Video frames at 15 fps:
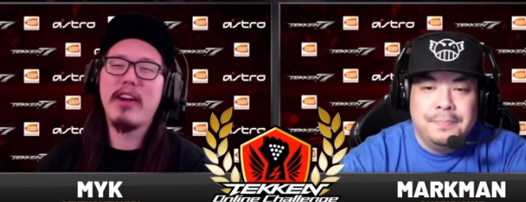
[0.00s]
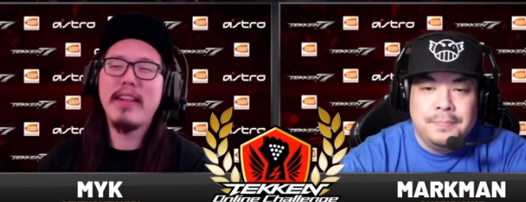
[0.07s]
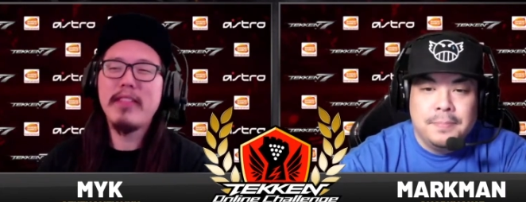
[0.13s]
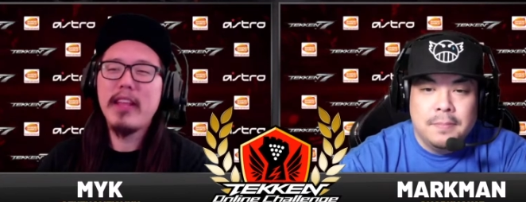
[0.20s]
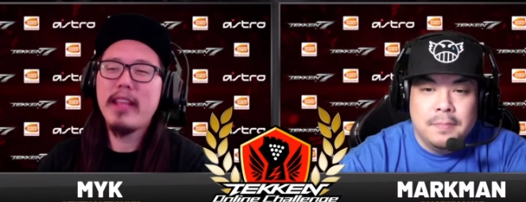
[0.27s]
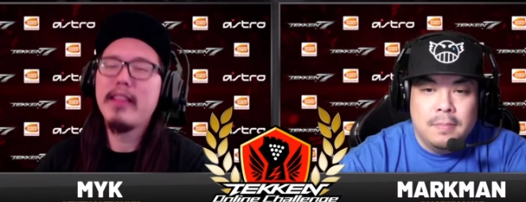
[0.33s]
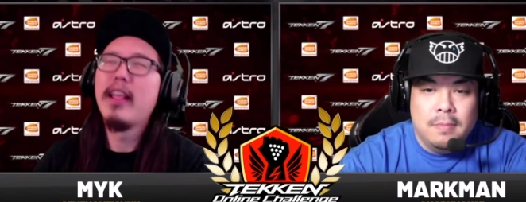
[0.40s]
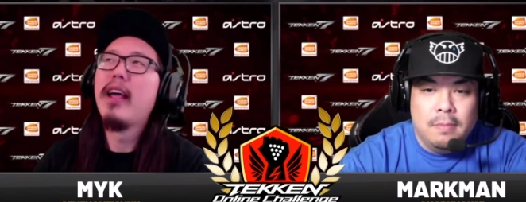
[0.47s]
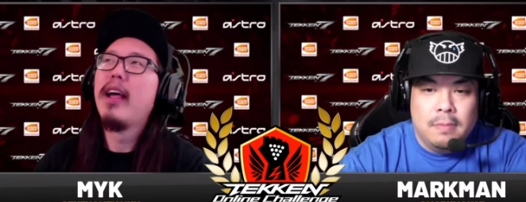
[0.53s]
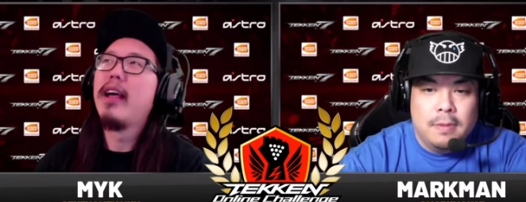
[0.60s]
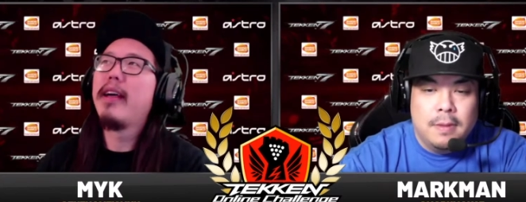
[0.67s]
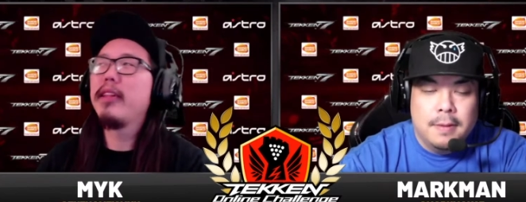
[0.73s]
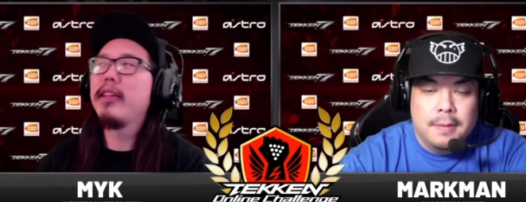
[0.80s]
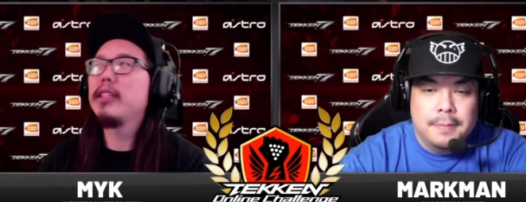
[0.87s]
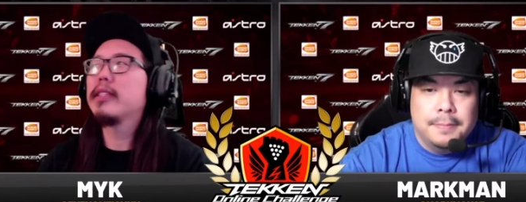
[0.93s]
Speaker 1: And then
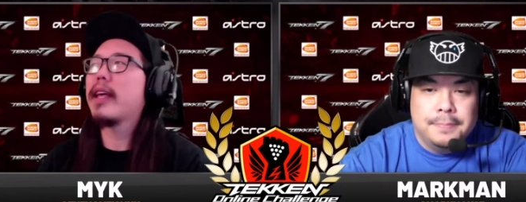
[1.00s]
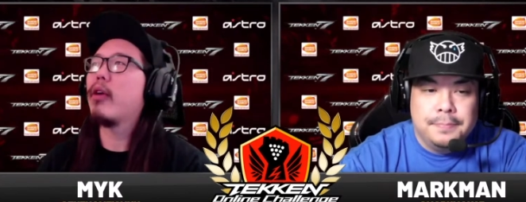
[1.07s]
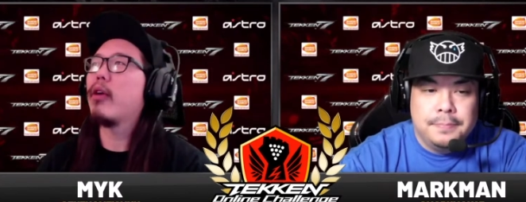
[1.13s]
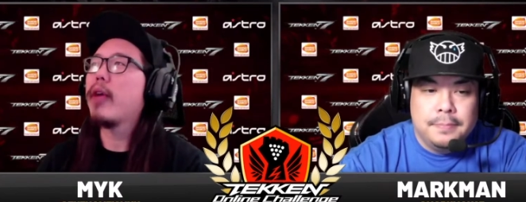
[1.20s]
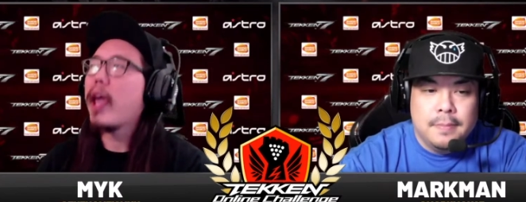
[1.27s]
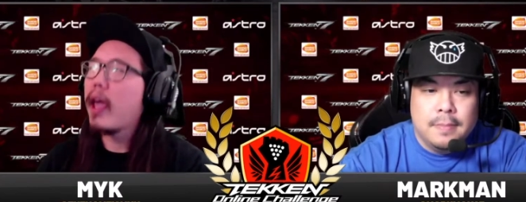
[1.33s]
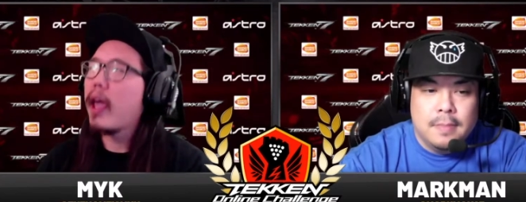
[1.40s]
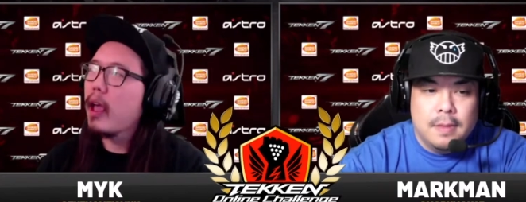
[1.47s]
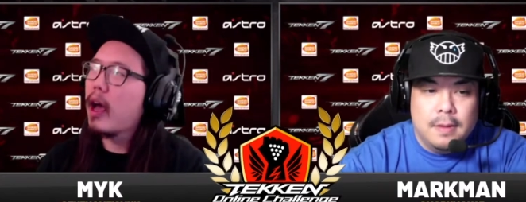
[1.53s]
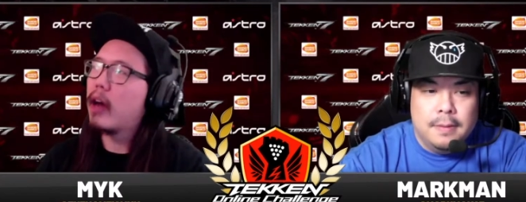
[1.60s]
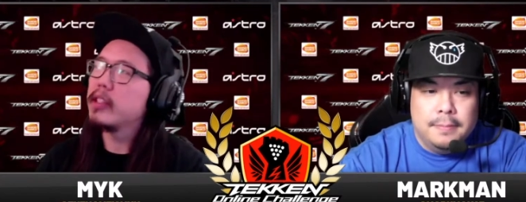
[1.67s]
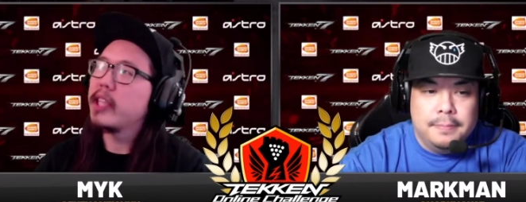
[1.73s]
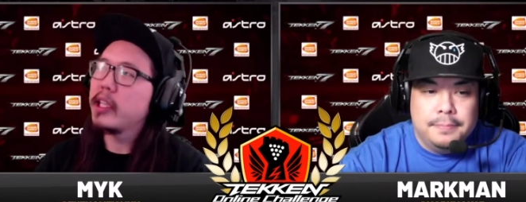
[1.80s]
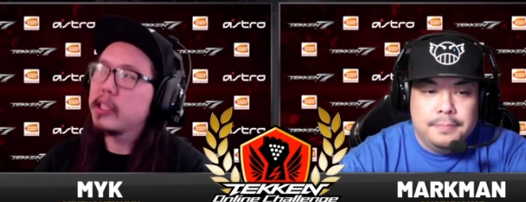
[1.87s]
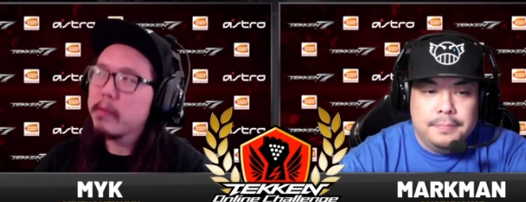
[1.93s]
and then he's like, okay,
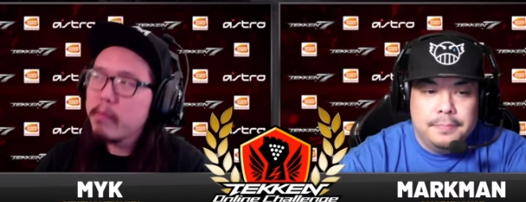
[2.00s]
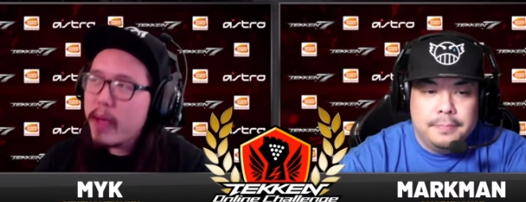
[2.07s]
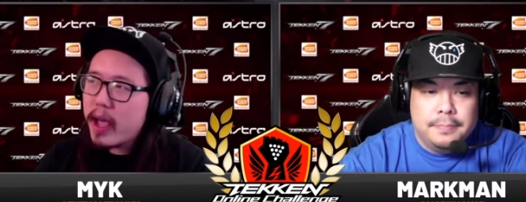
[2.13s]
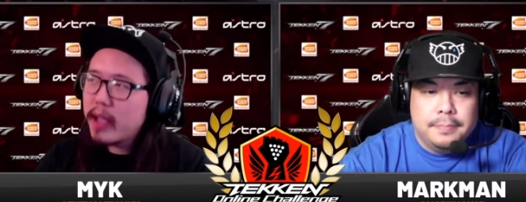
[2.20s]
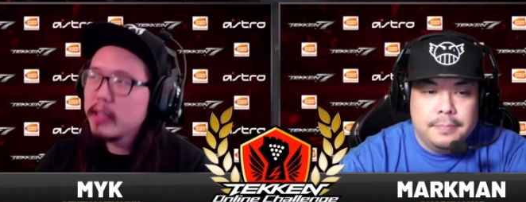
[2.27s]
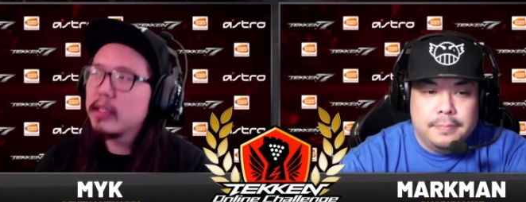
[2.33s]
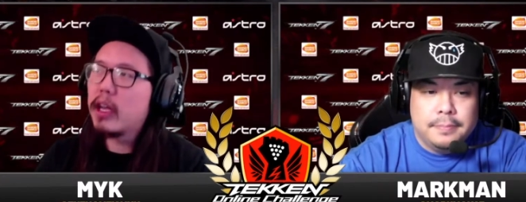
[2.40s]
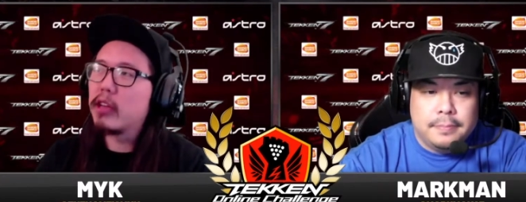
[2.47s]
I'll take some bets.